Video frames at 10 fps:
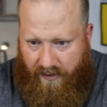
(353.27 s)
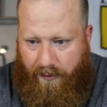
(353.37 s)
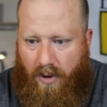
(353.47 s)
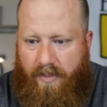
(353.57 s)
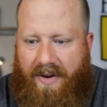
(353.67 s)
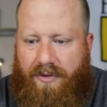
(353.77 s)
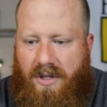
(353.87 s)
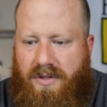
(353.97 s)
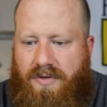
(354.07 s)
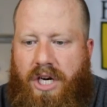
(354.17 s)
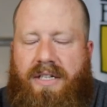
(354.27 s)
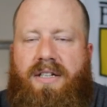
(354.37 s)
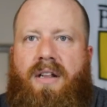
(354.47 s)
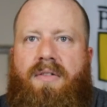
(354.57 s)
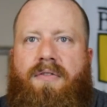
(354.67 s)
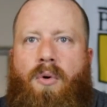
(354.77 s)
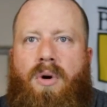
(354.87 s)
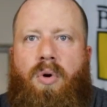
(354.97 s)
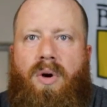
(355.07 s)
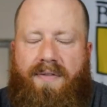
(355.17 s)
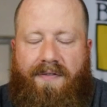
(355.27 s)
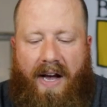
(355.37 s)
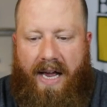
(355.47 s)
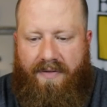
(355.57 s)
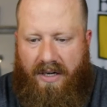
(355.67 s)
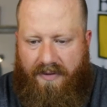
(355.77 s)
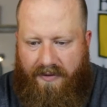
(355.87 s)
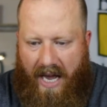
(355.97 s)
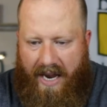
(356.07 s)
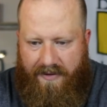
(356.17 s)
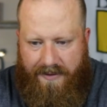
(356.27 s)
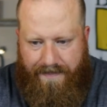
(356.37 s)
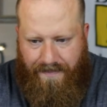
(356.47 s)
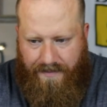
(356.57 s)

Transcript: Four of my friends have checked it in, four point five out of five.